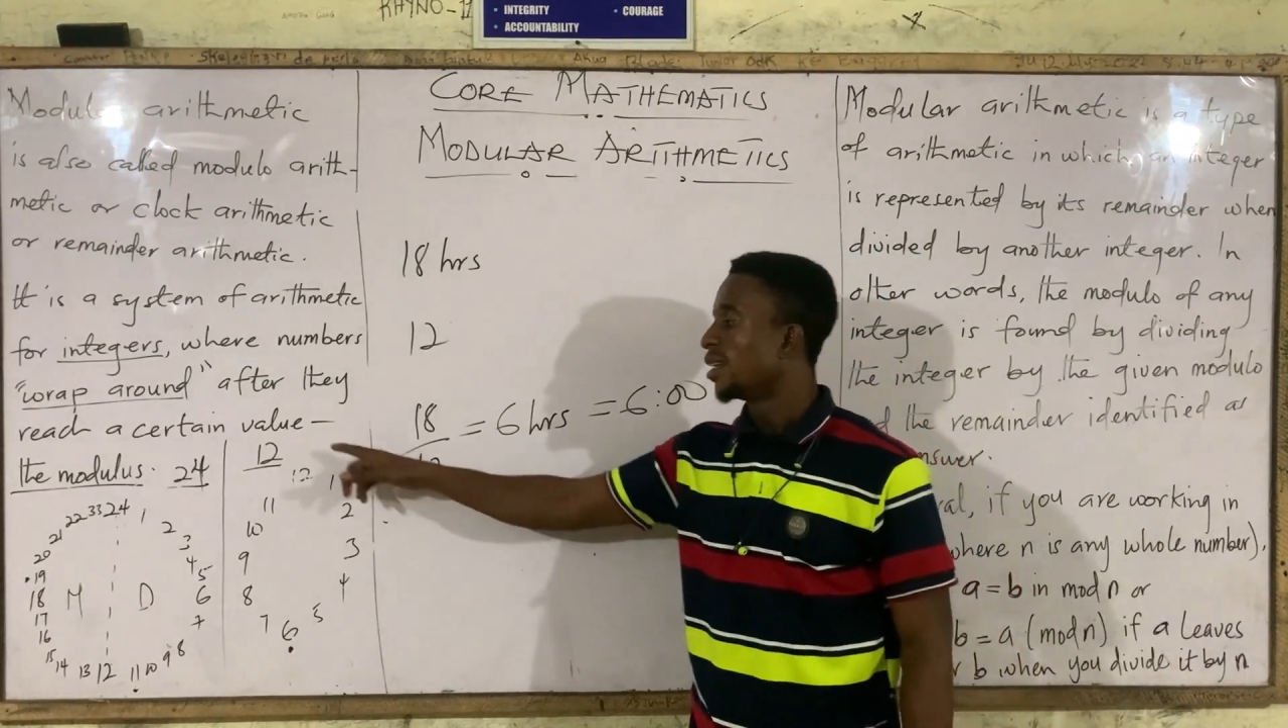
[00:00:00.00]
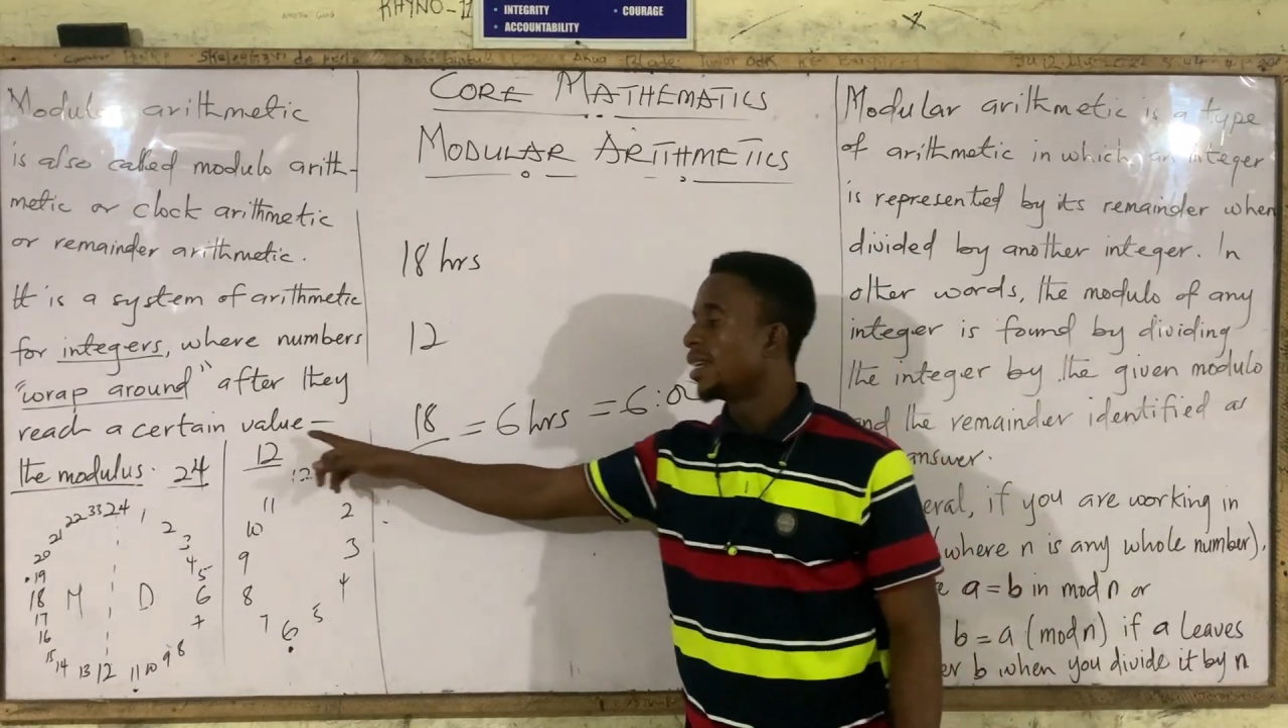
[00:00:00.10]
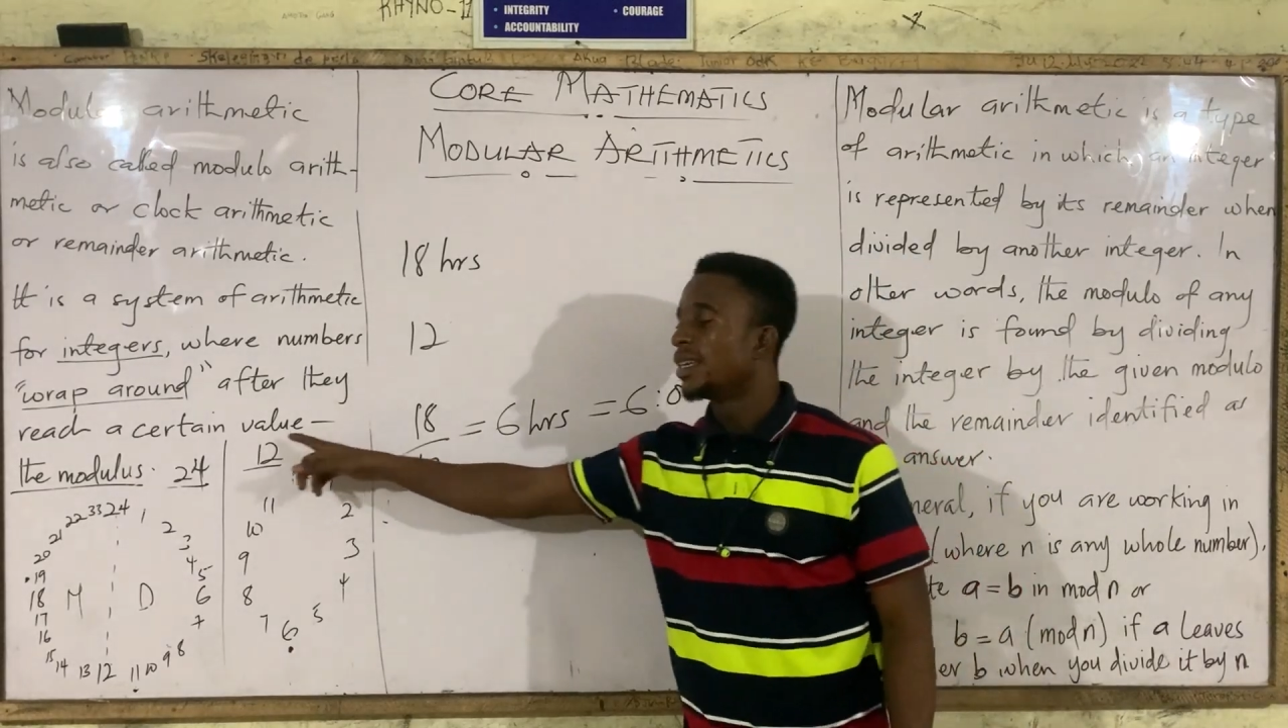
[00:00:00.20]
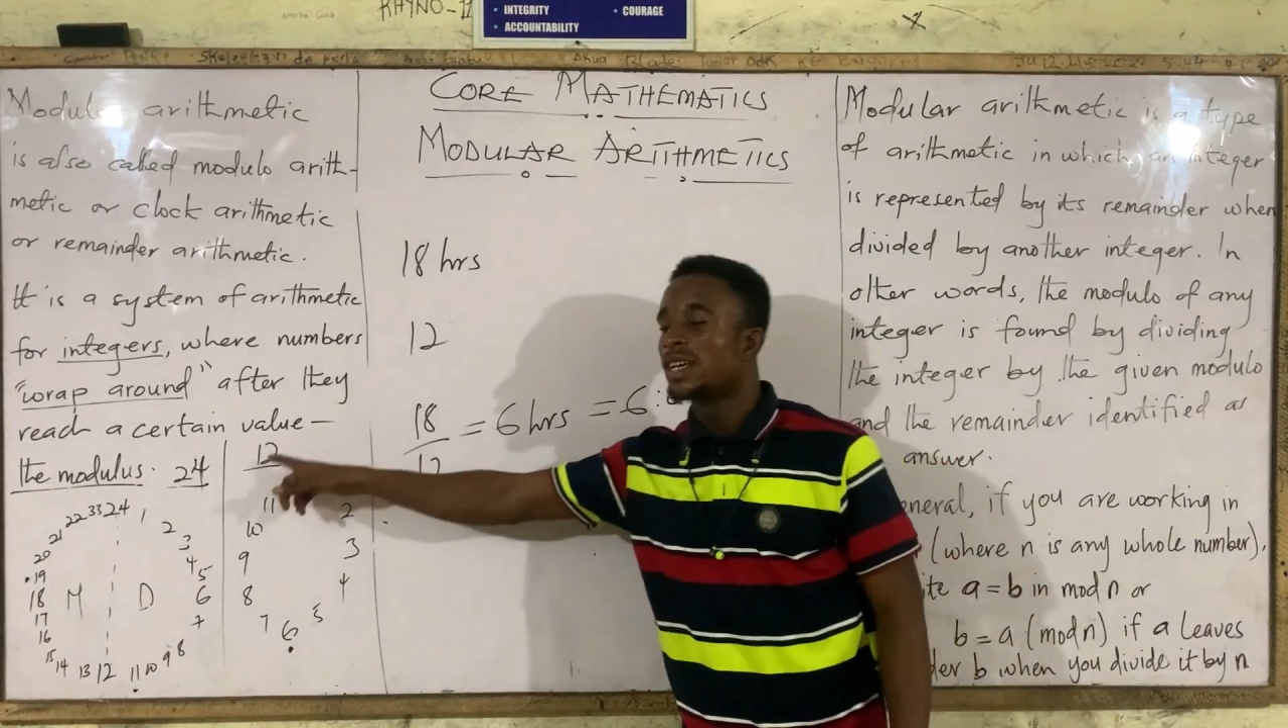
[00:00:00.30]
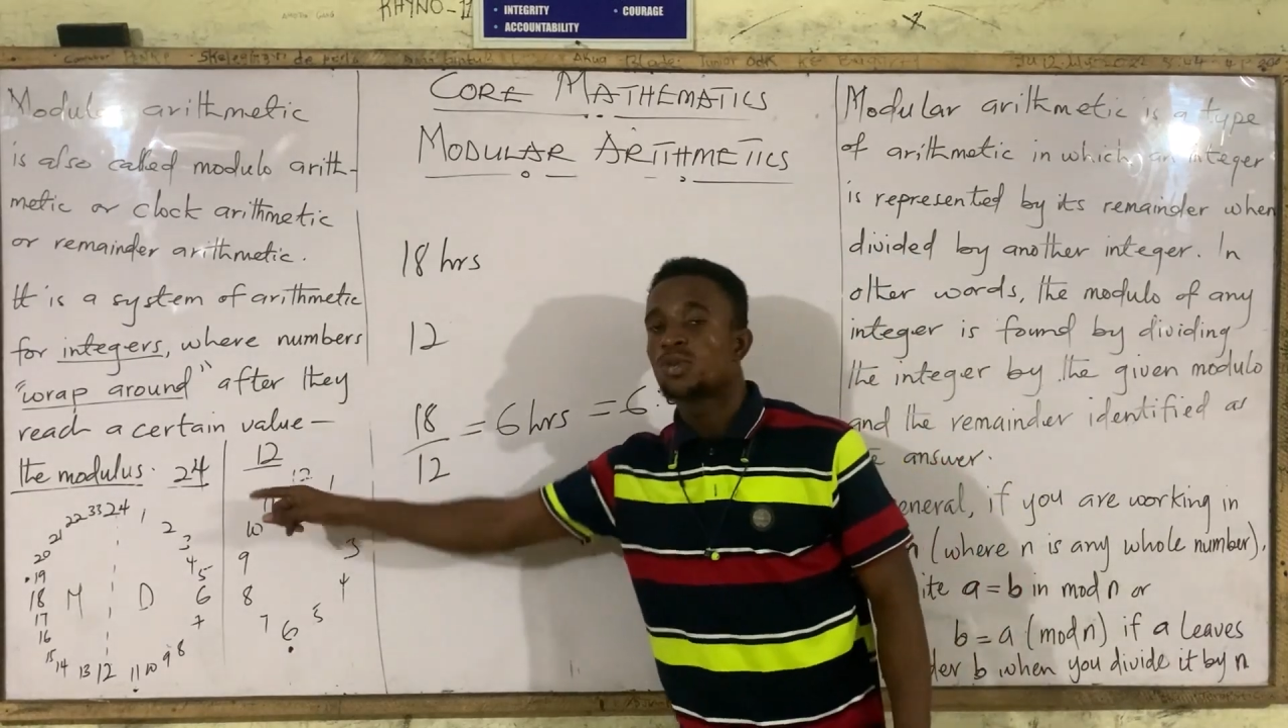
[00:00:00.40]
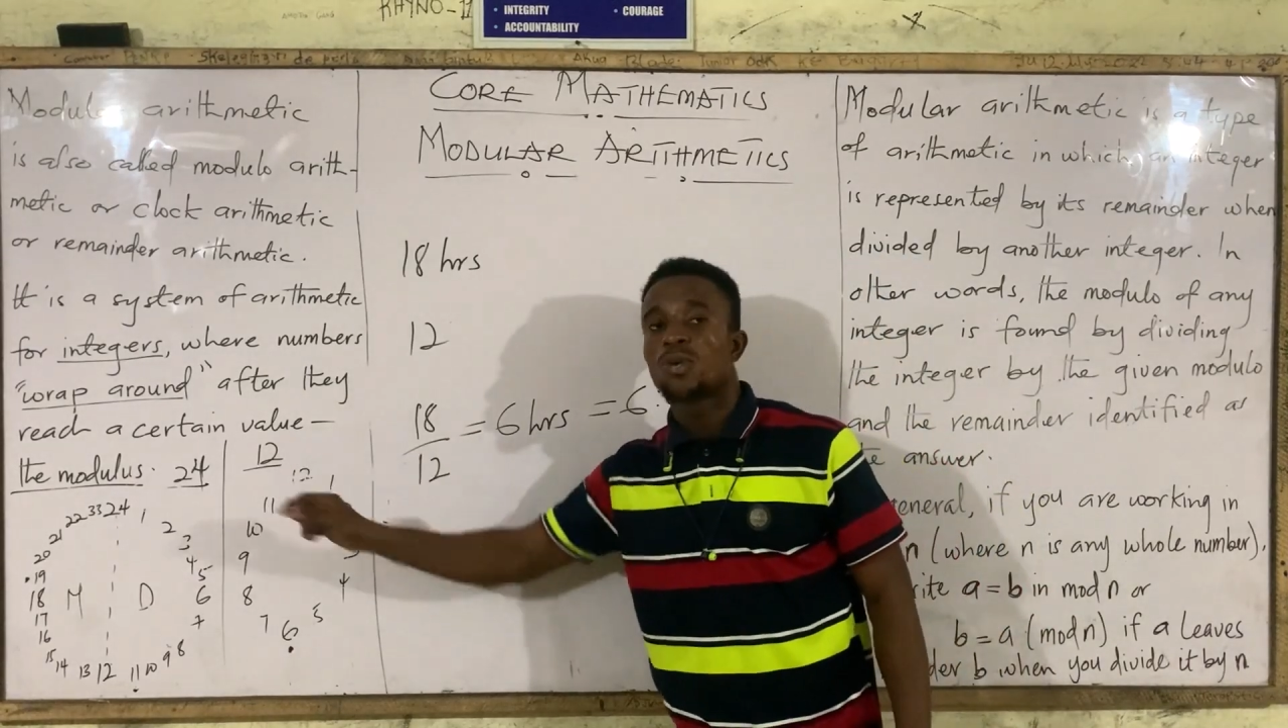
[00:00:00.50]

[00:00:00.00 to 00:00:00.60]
in the